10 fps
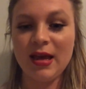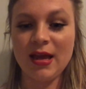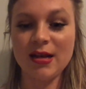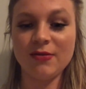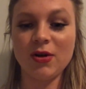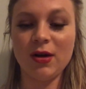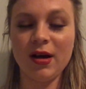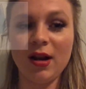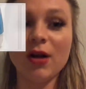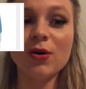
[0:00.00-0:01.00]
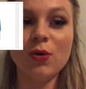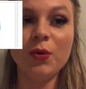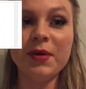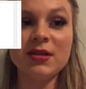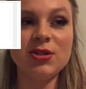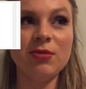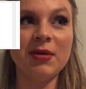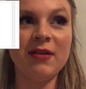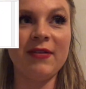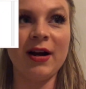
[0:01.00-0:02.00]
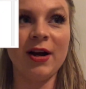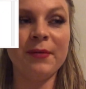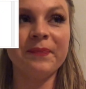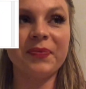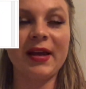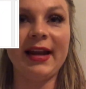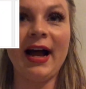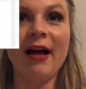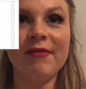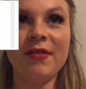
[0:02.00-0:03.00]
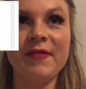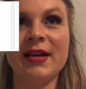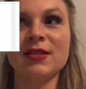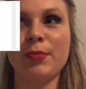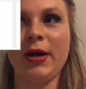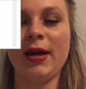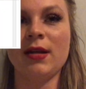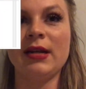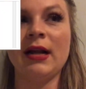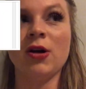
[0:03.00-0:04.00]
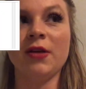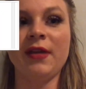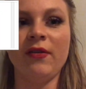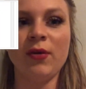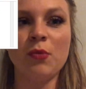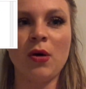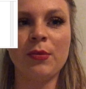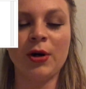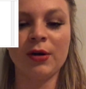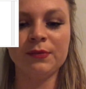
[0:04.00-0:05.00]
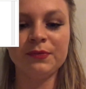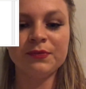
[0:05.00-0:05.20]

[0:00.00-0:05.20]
And I've got a Cool Mist humidifier, and I have the Vick brand, and I got that from Walmart.